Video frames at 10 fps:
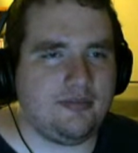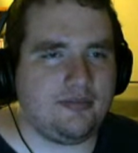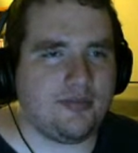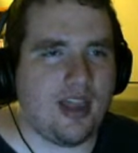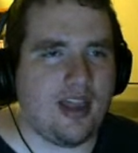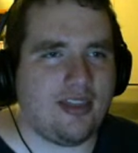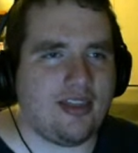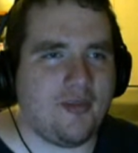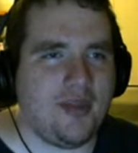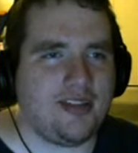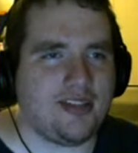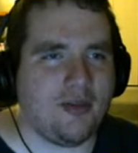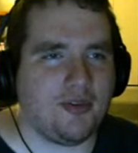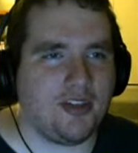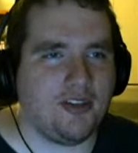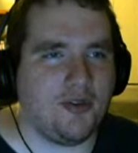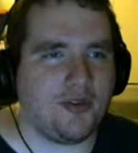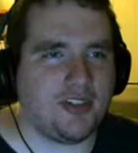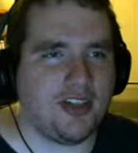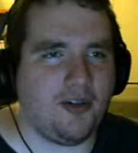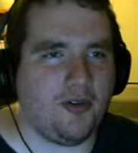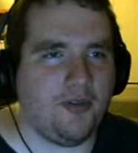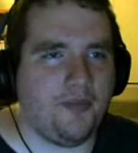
Okay, I think that means that was a no-sell.